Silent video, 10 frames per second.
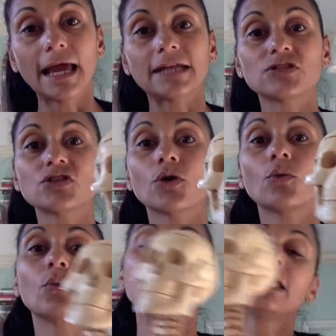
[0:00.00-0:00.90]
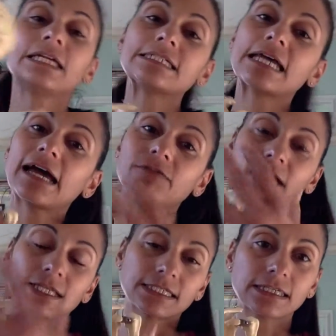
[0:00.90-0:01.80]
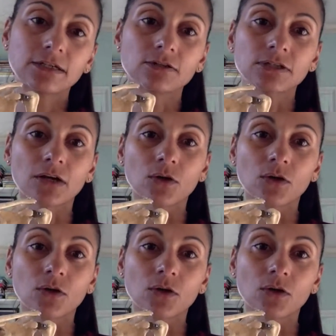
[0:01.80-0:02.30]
And so we need to have that skill not